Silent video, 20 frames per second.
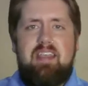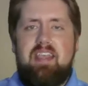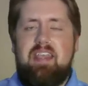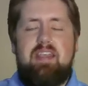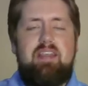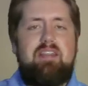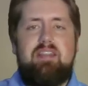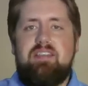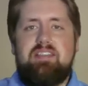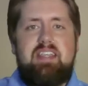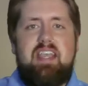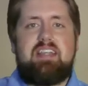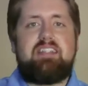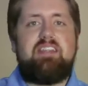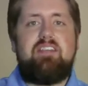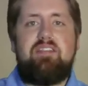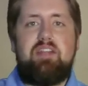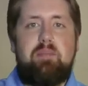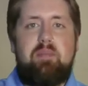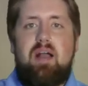this
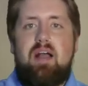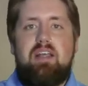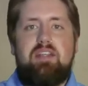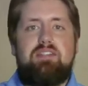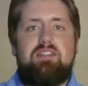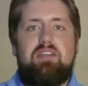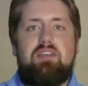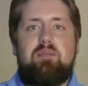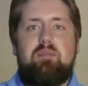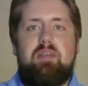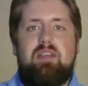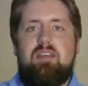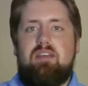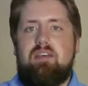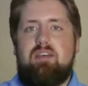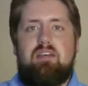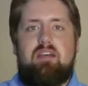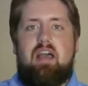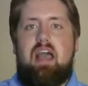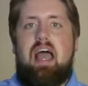activity probably took me
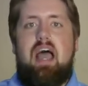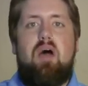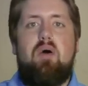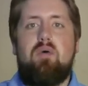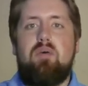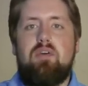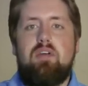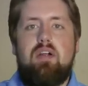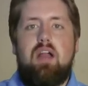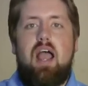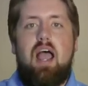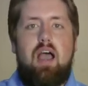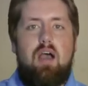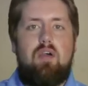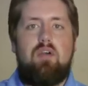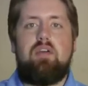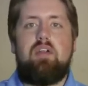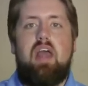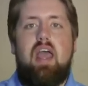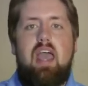an hour,
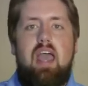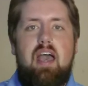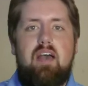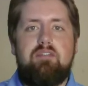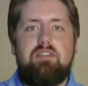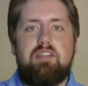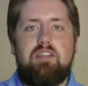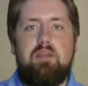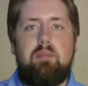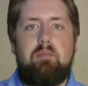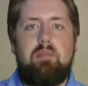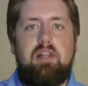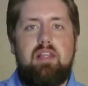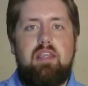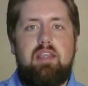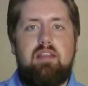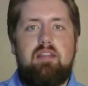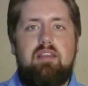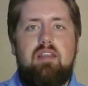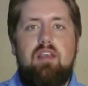hour and a half to
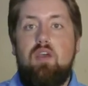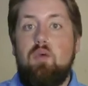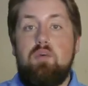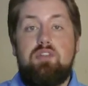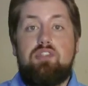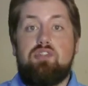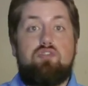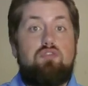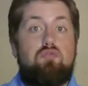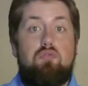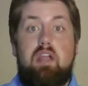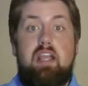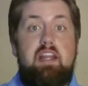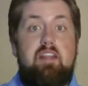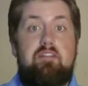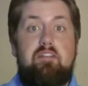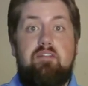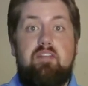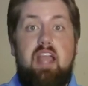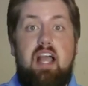complete, which is great
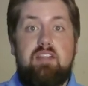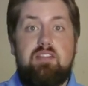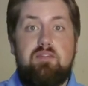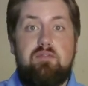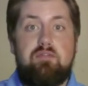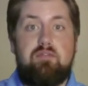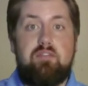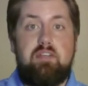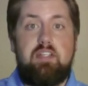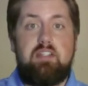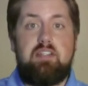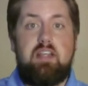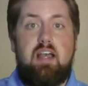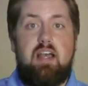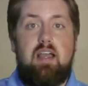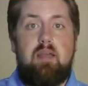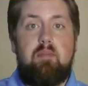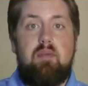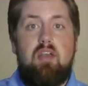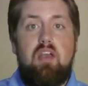if you've got some free
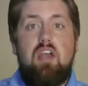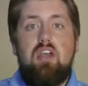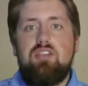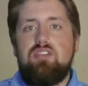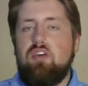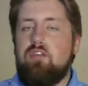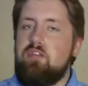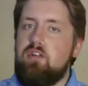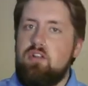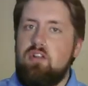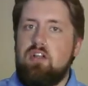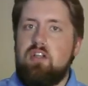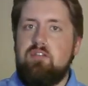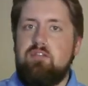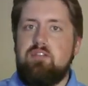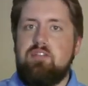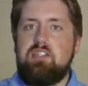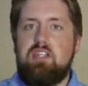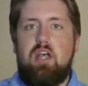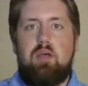time. So if you're looking
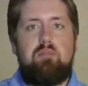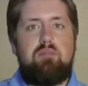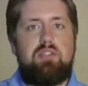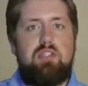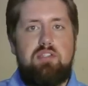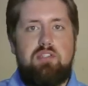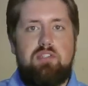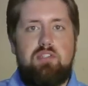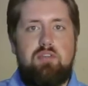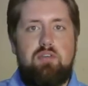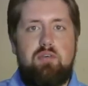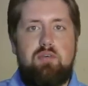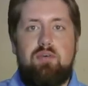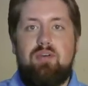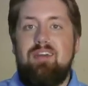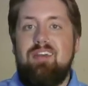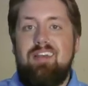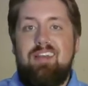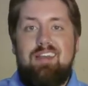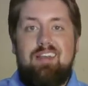for something to do,
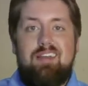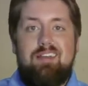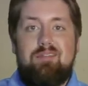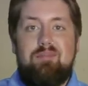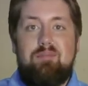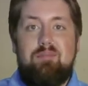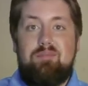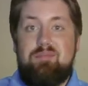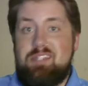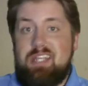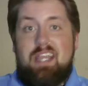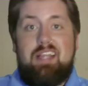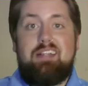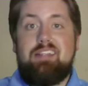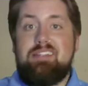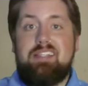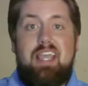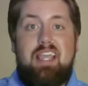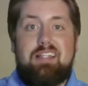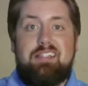take
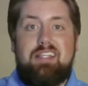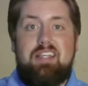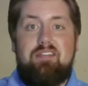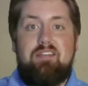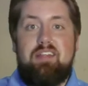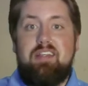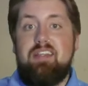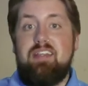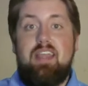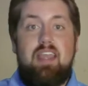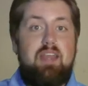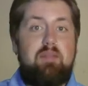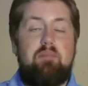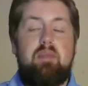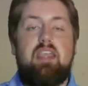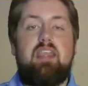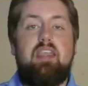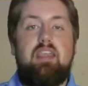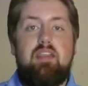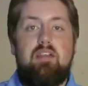this activity and
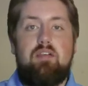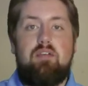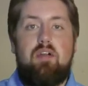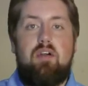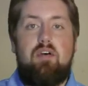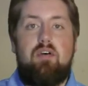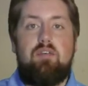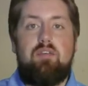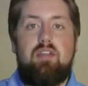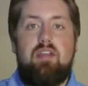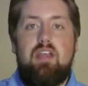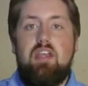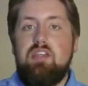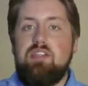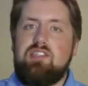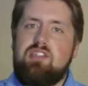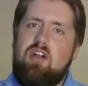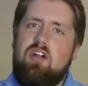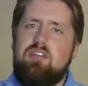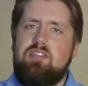make it your own.
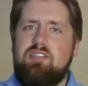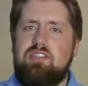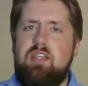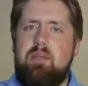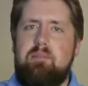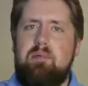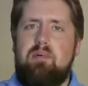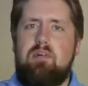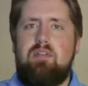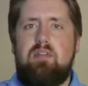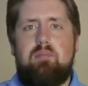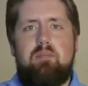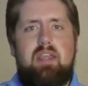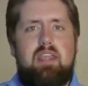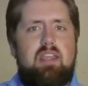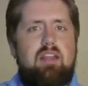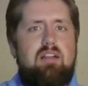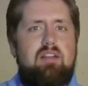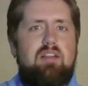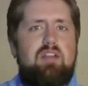Start simple and
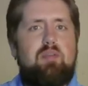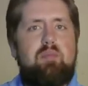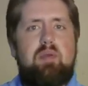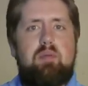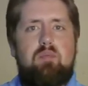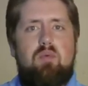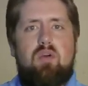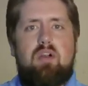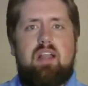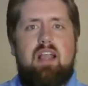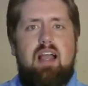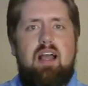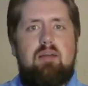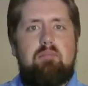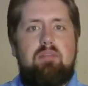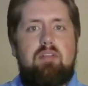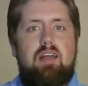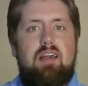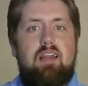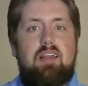make it a little bit more
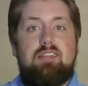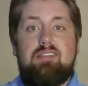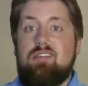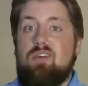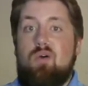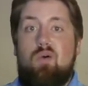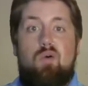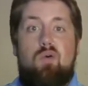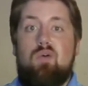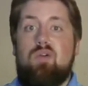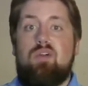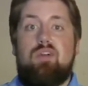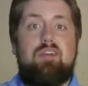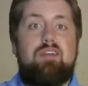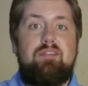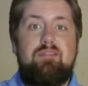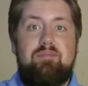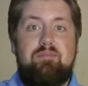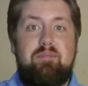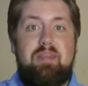complex,
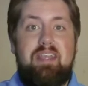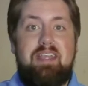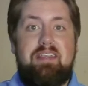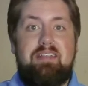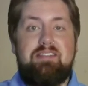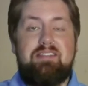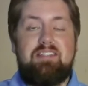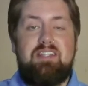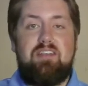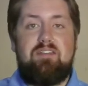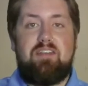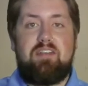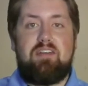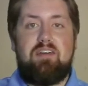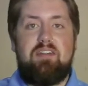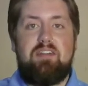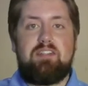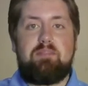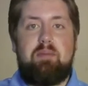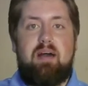or make it as
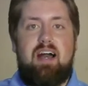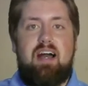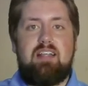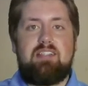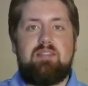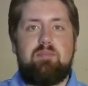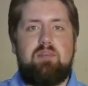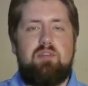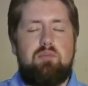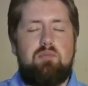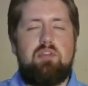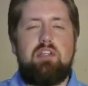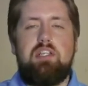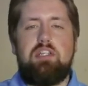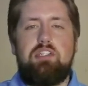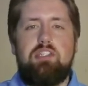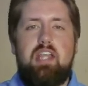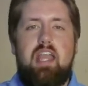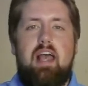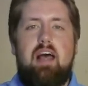difficult as possible and really
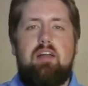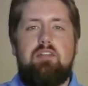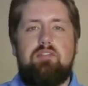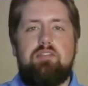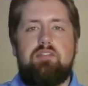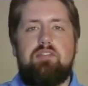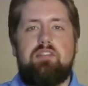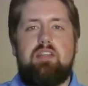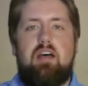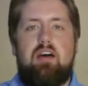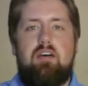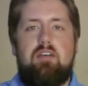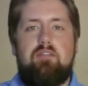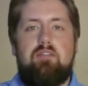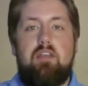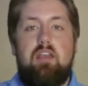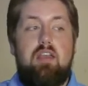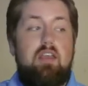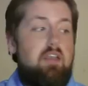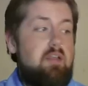challenge yourself.
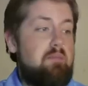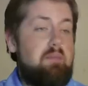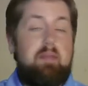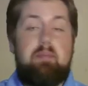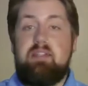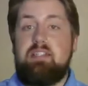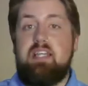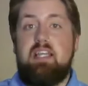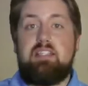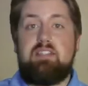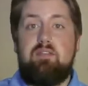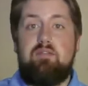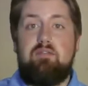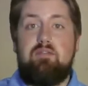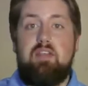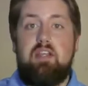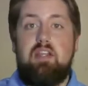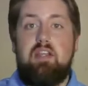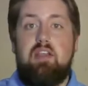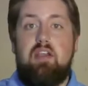Maybe take some
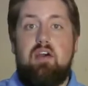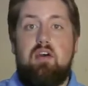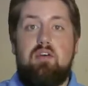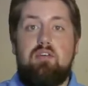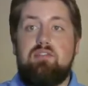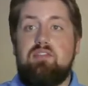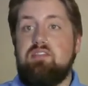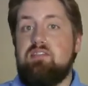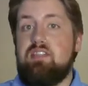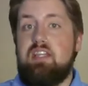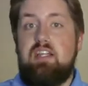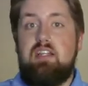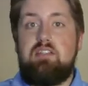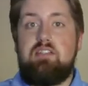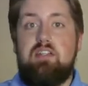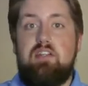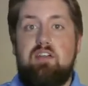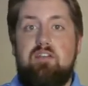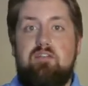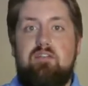videos, send it
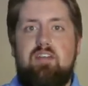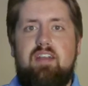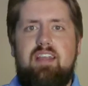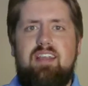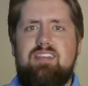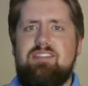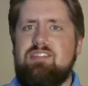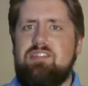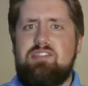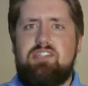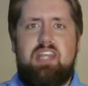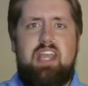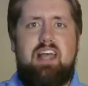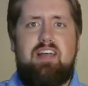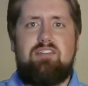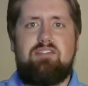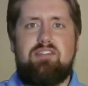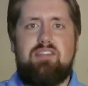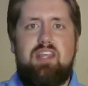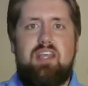to your friends, and
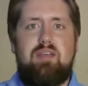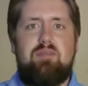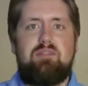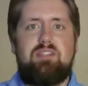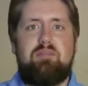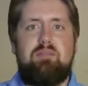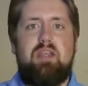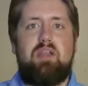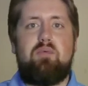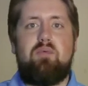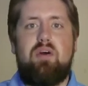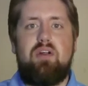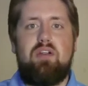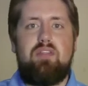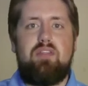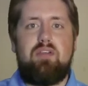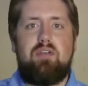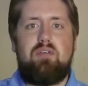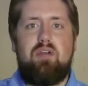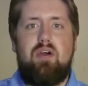challenge them to make one of
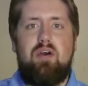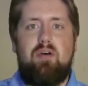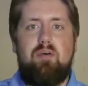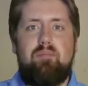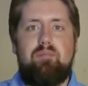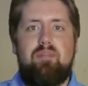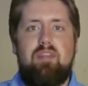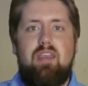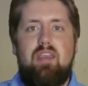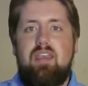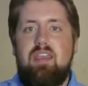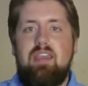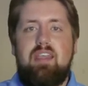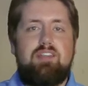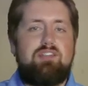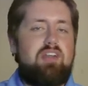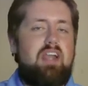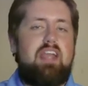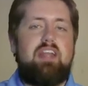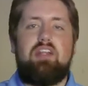their own.
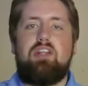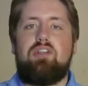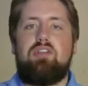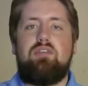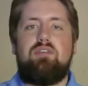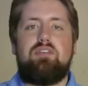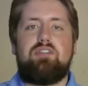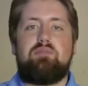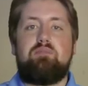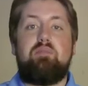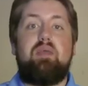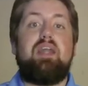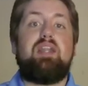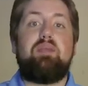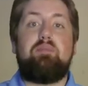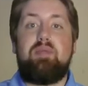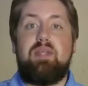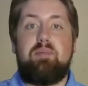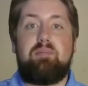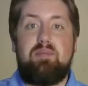Try and include as many
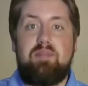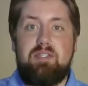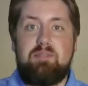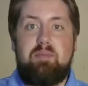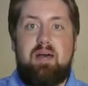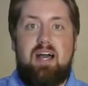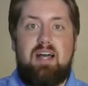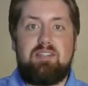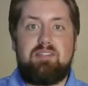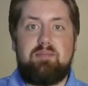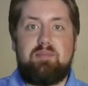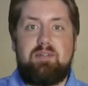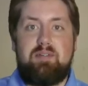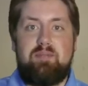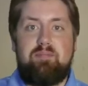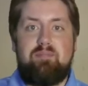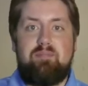people as possible.